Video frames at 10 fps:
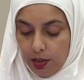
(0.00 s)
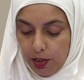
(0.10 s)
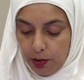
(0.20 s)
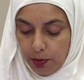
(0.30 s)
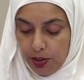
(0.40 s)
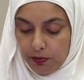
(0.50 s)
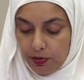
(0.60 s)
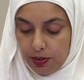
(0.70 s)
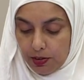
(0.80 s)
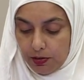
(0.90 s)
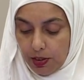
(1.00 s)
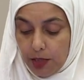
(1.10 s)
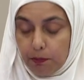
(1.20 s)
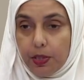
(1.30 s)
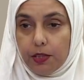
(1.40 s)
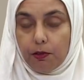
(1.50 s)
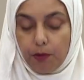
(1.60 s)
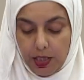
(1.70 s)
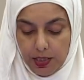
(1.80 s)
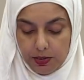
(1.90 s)
increase fertility and birth
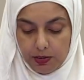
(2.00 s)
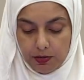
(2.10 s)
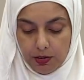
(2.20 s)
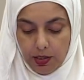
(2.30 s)
rates,